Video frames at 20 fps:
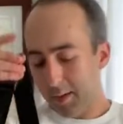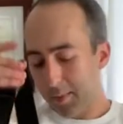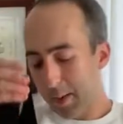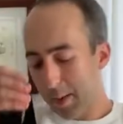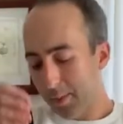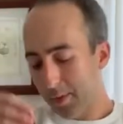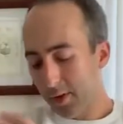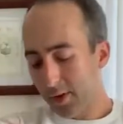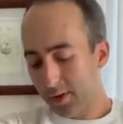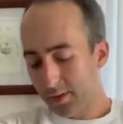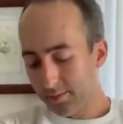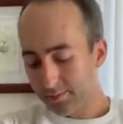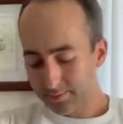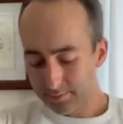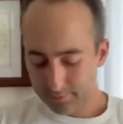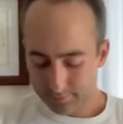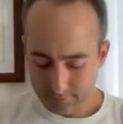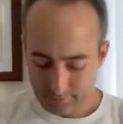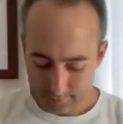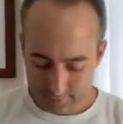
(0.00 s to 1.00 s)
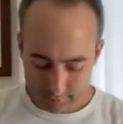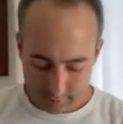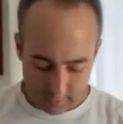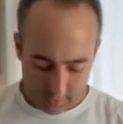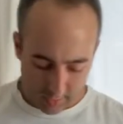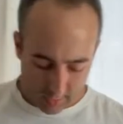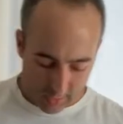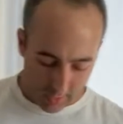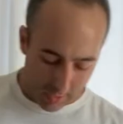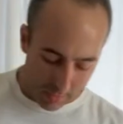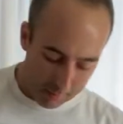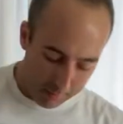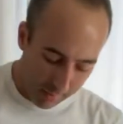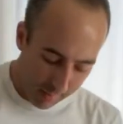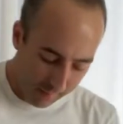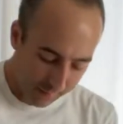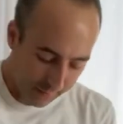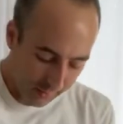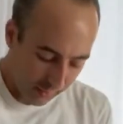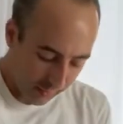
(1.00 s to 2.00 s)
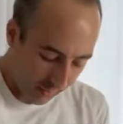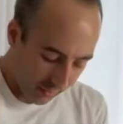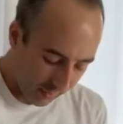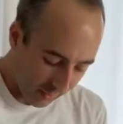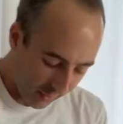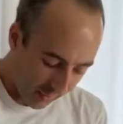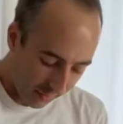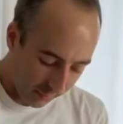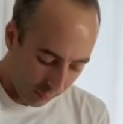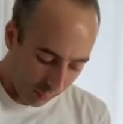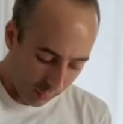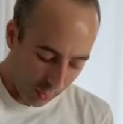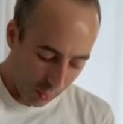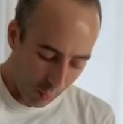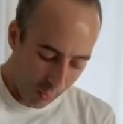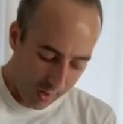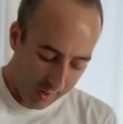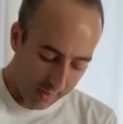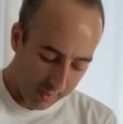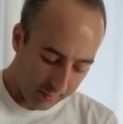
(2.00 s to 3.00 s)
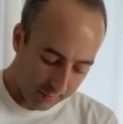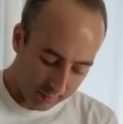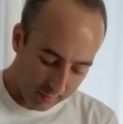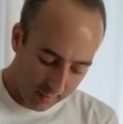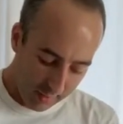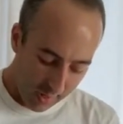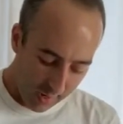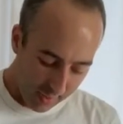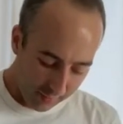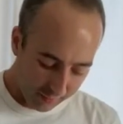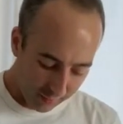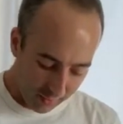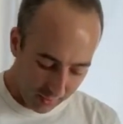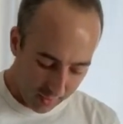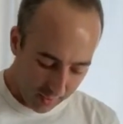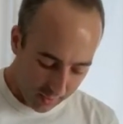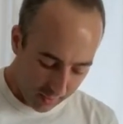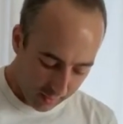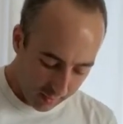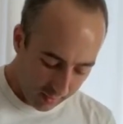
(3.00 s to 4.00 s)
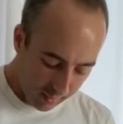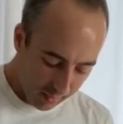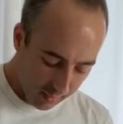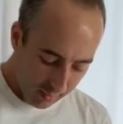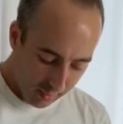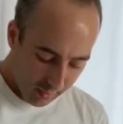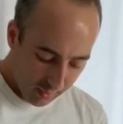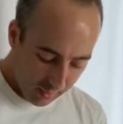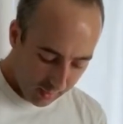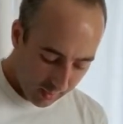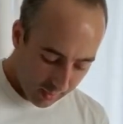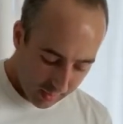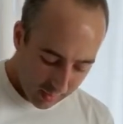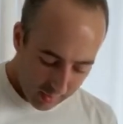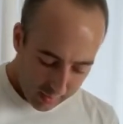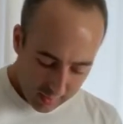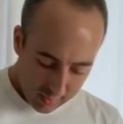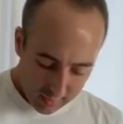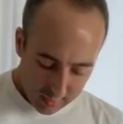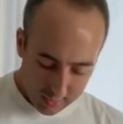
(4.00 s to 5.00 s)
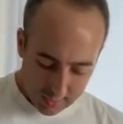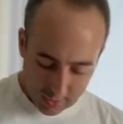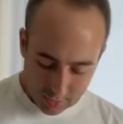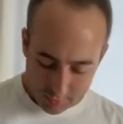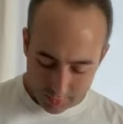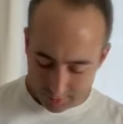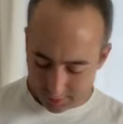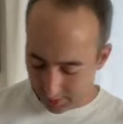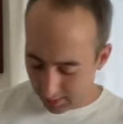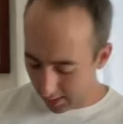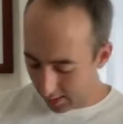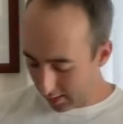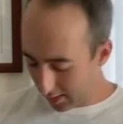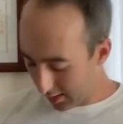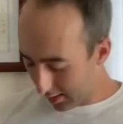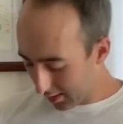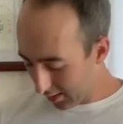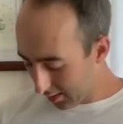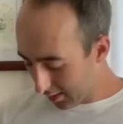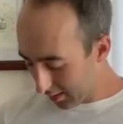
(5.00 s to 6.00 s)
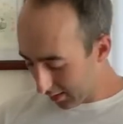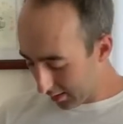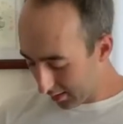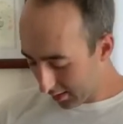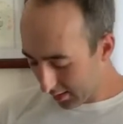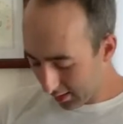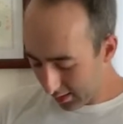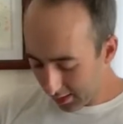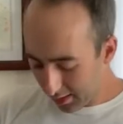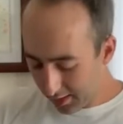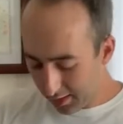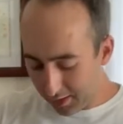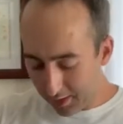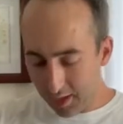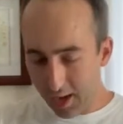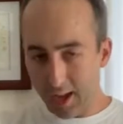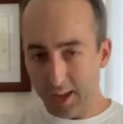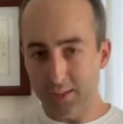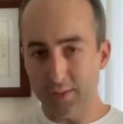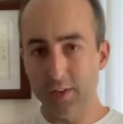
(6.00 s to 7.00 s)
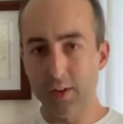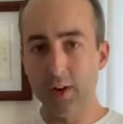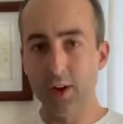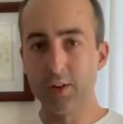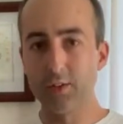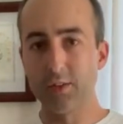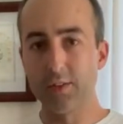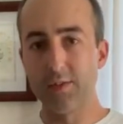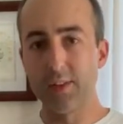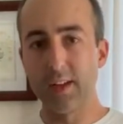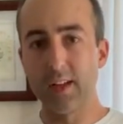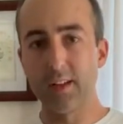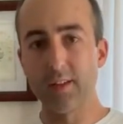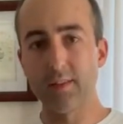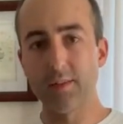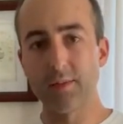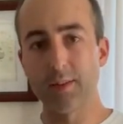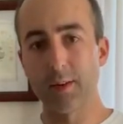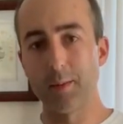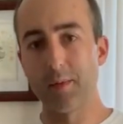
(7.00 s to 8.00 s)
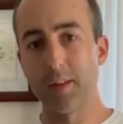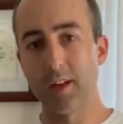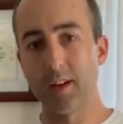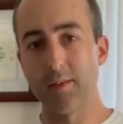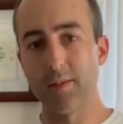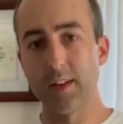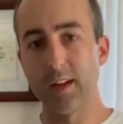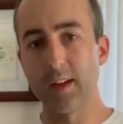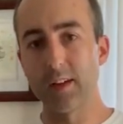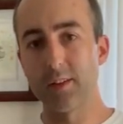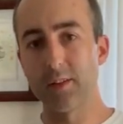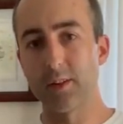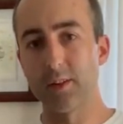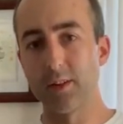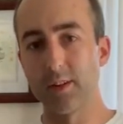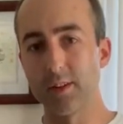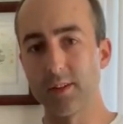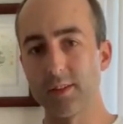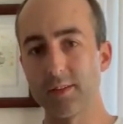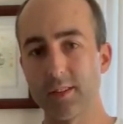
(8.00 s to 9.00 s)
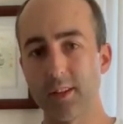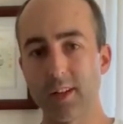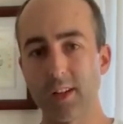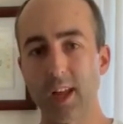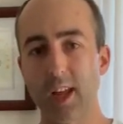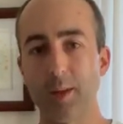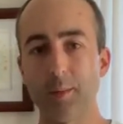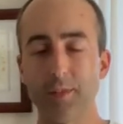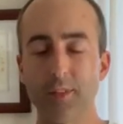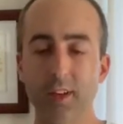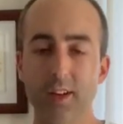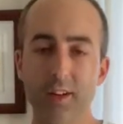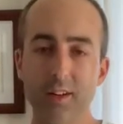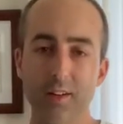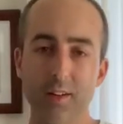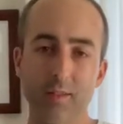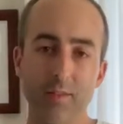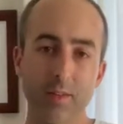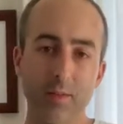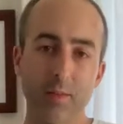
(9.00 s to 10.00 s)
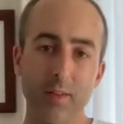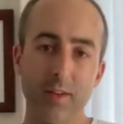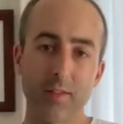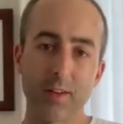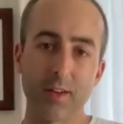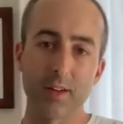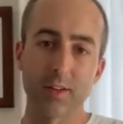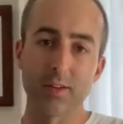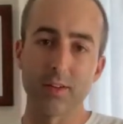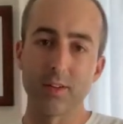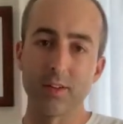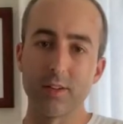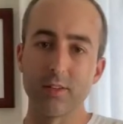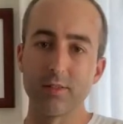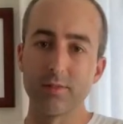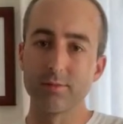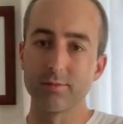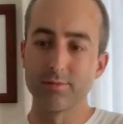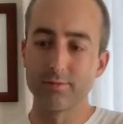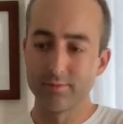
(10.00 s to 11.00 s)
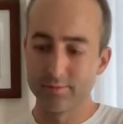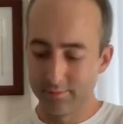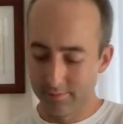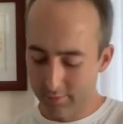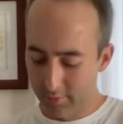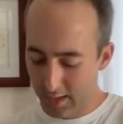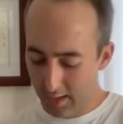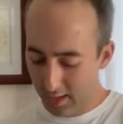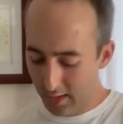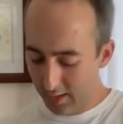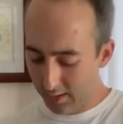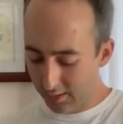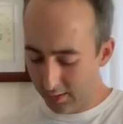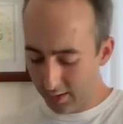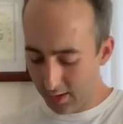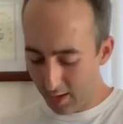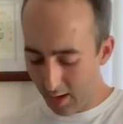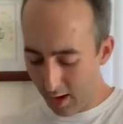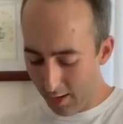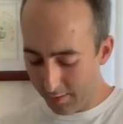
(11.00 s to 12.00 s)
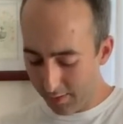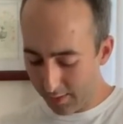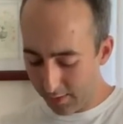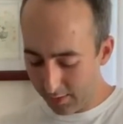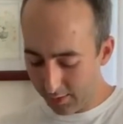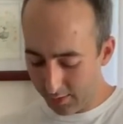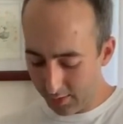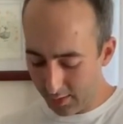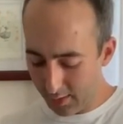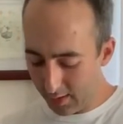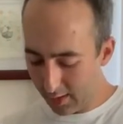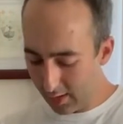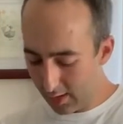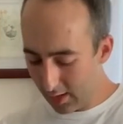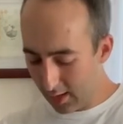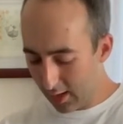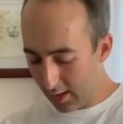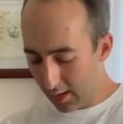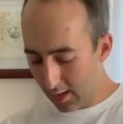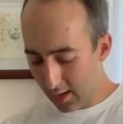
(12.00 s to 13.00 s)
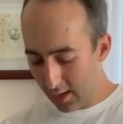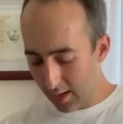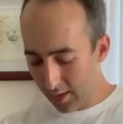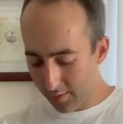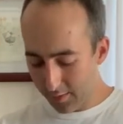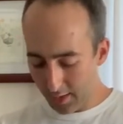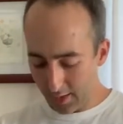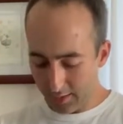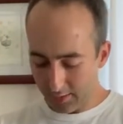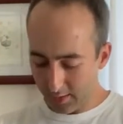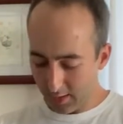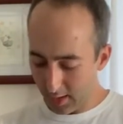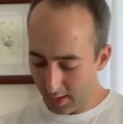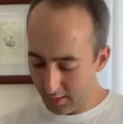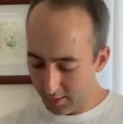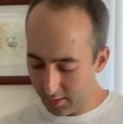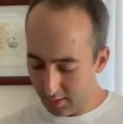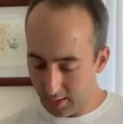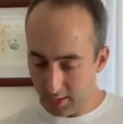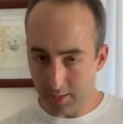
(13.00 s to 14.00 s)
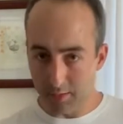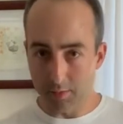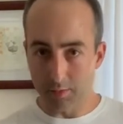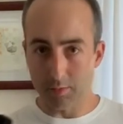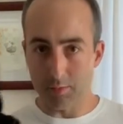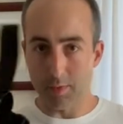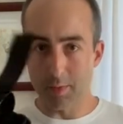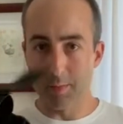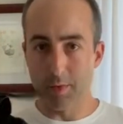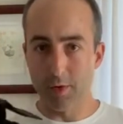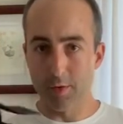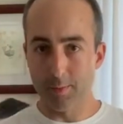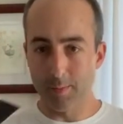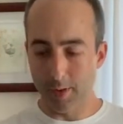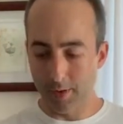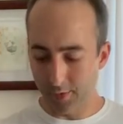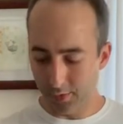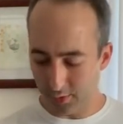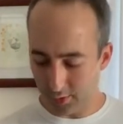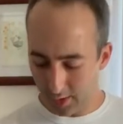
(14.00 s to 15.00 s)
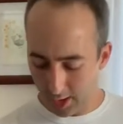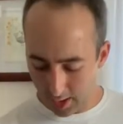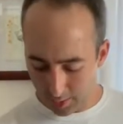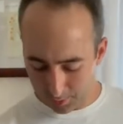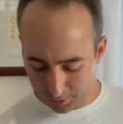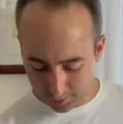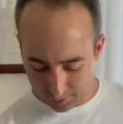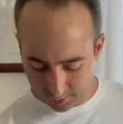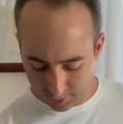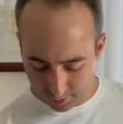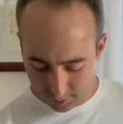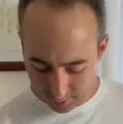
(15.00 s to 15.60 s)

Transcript: of people might feel that they just really want it as a, it's the last few hundred feet from their vehicle to the campsite or from their vehicle to the office. And if that's the case, you can remove both straps